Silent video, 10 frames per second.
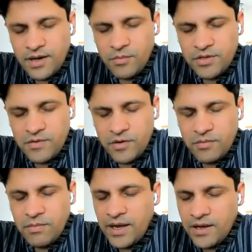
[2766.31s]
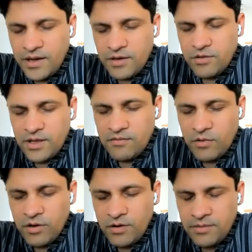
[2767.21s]
How much we're going to bang our head on
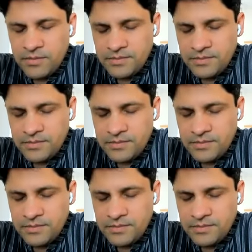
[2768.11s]
that wall?